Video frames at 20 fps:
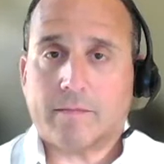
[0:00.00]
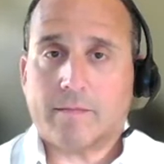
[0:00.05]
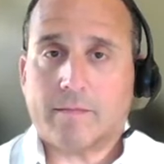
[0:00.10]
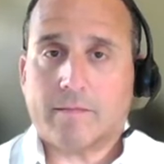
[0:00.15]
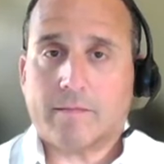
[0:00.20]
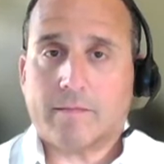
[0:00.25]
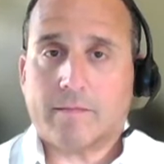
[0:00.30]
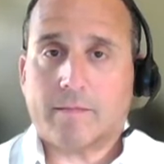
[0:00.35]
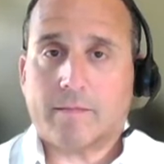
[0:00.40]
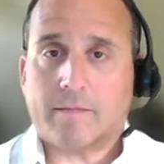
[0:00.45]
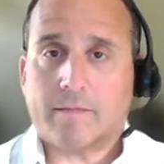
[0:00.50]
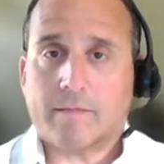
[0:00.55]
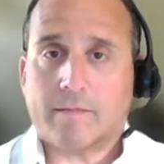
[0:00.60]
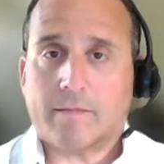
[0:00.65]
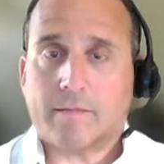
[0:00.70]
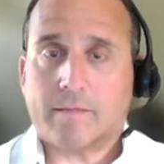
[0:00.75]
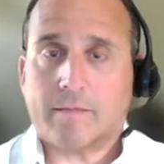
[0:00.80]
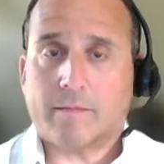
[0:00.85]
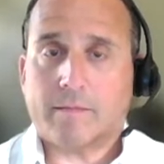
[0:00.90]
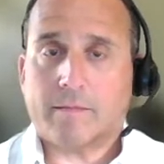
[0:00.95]

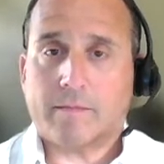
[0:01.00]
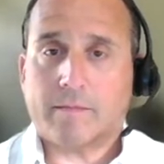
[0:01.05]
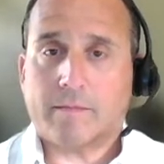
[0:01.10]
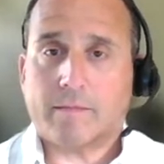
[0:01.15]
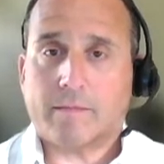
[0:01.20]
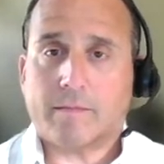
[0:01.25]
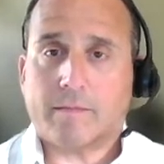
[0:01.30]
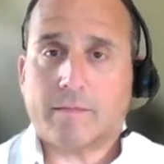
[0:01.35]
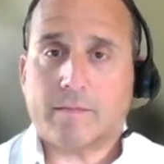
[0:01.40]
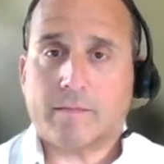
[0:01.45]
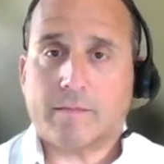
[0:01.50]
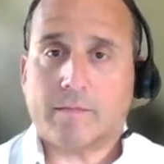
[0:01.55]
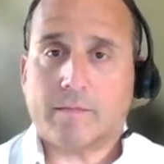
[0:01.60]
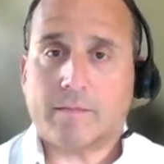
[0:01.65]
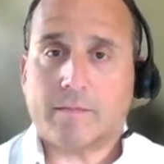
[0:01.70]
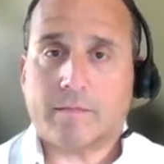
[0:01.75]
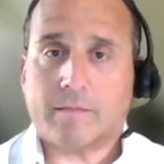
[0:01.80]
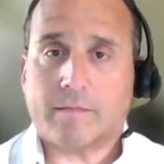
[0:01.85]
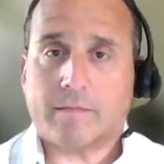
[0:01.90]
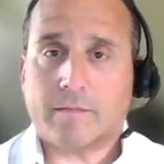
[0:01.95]

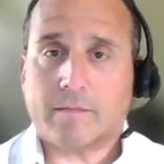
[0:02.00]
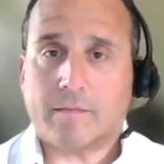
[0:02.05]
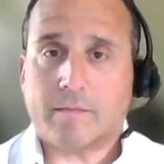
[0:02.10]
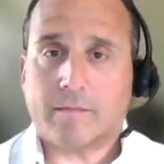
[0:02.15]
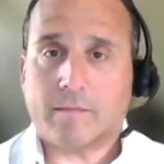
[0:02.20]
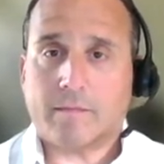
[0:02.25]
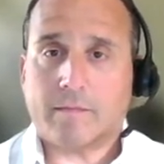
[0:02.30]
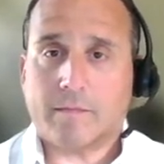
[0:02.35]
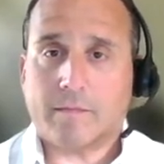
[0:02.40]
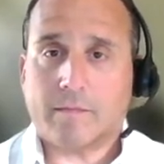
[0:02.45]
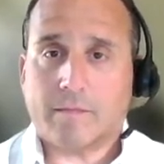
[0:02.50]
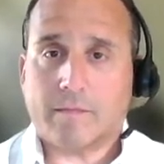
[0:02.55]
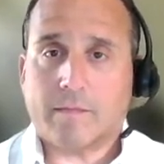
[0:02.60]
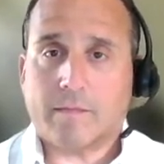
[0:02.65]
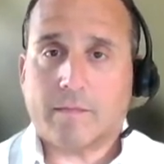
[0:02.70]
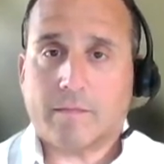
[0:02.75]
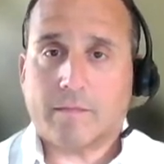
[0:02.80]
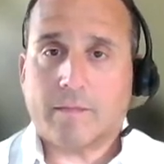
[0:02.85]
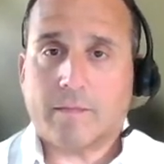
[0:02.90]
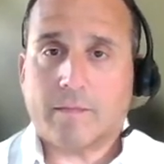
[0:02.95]

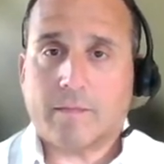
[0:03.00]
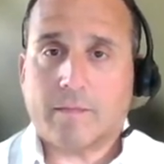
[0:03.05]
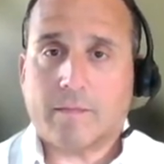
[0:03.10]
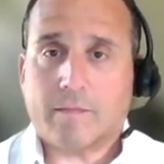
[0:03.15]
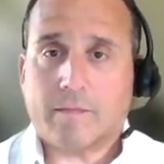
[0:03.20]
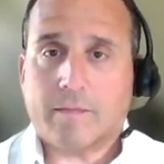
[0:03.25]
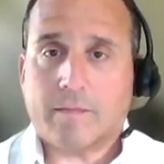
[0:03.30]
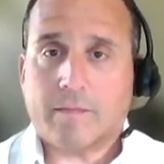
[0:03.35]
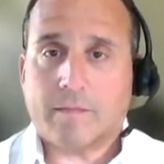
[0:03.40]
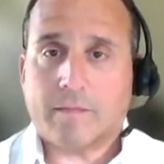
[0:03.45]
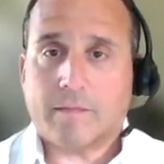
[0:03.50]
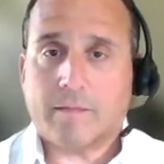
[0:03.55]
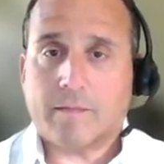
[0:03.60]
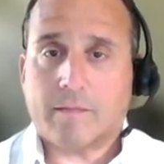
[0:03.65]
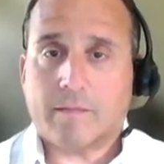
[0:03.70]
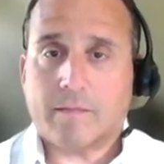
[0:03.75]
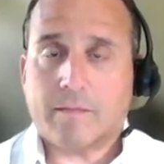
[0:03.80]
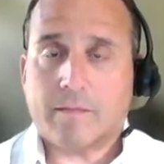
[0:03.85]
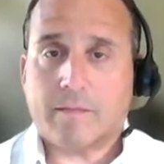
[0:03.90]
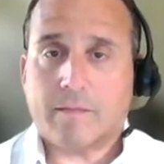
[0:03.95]

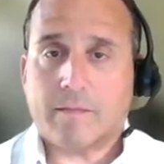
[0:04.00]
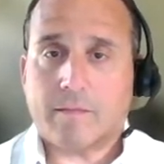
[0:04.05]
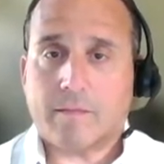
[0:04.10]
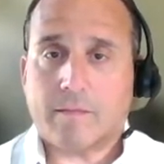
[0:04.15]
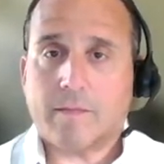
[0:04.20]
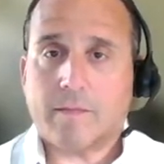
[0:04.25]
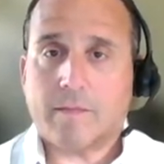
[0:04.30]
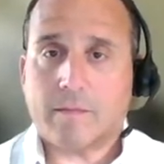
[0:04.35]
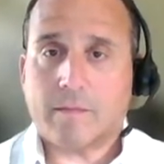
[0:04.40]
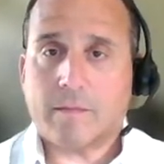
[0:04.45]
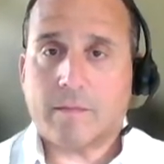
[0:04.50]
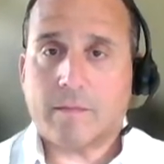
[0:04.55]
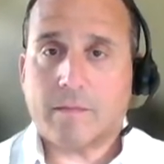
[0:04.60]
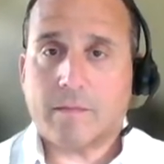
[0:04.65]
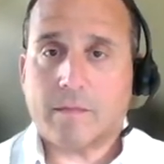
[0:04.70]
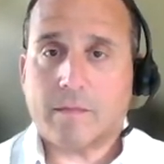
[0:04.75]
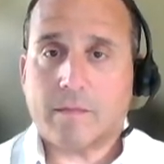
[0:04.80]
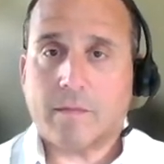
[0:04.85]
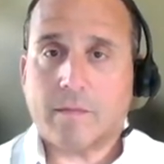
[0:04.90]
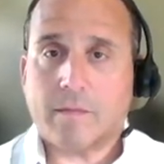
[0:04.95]
The person shown says nothing.